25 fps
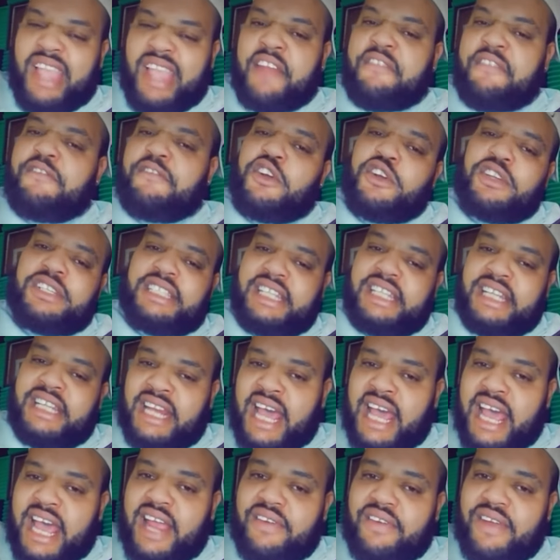At first, you
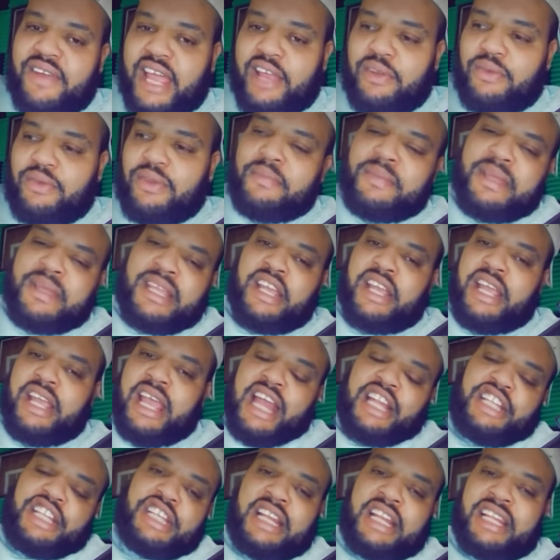did all right, the
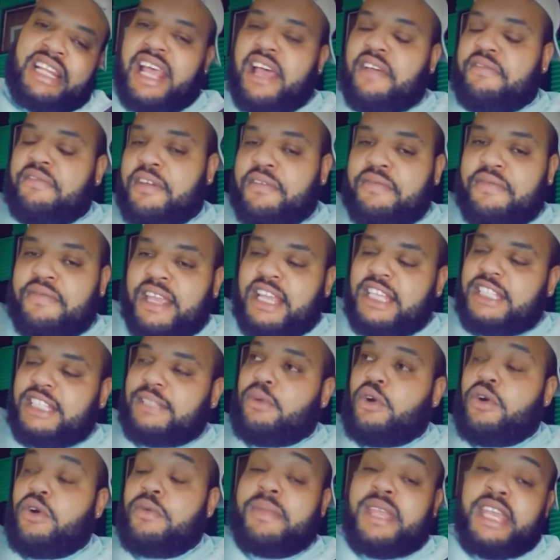media chat off your
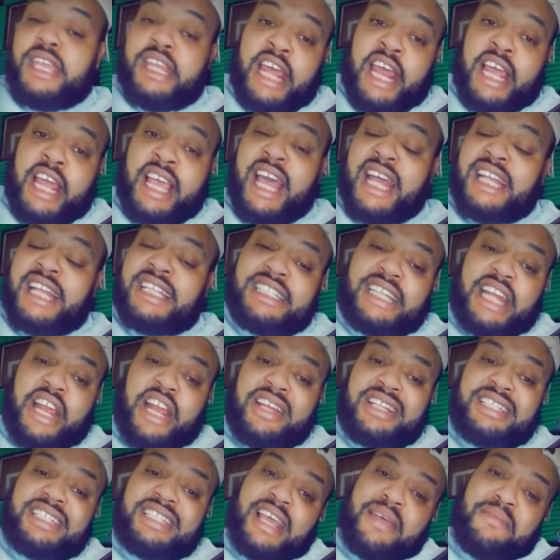Facebook, media,
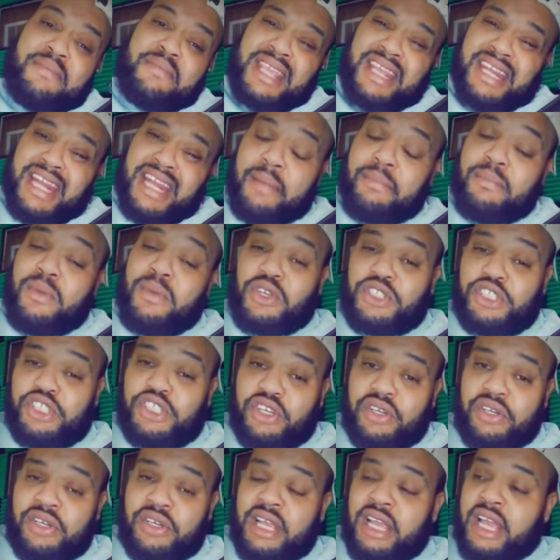considering the media boss
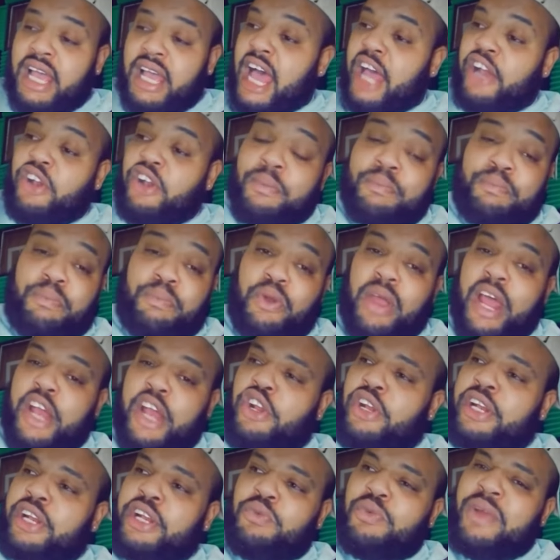you. I know
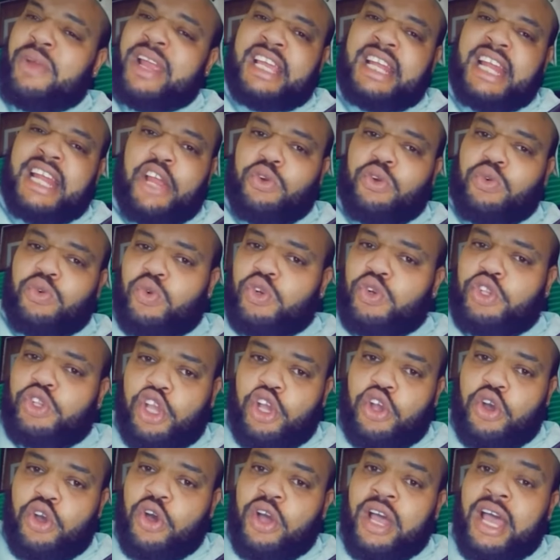the regular route
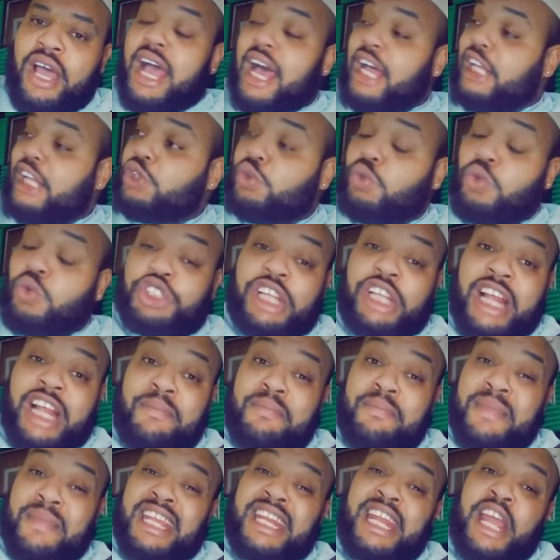you go, a
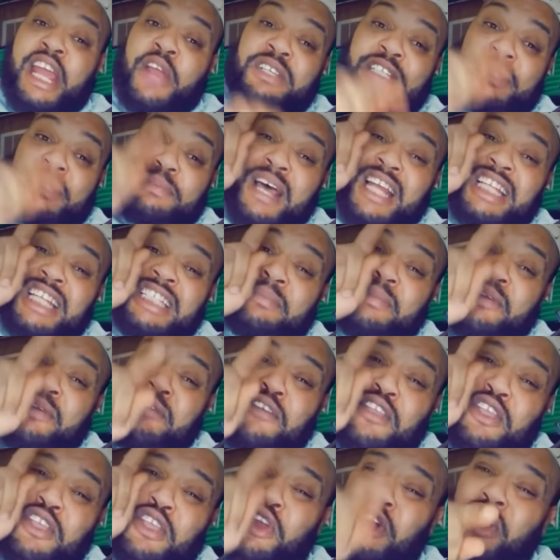social media responsible
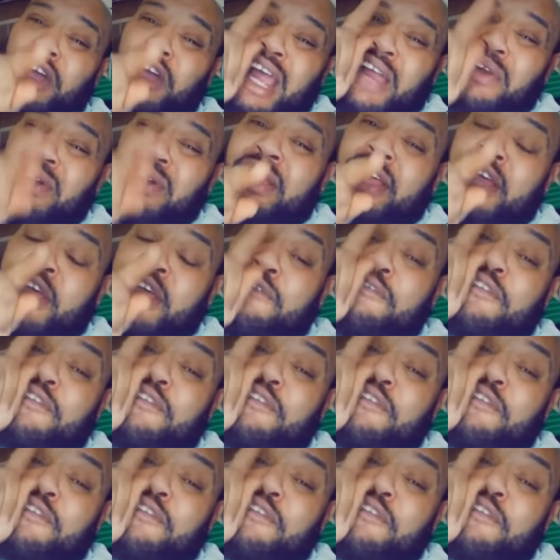for your career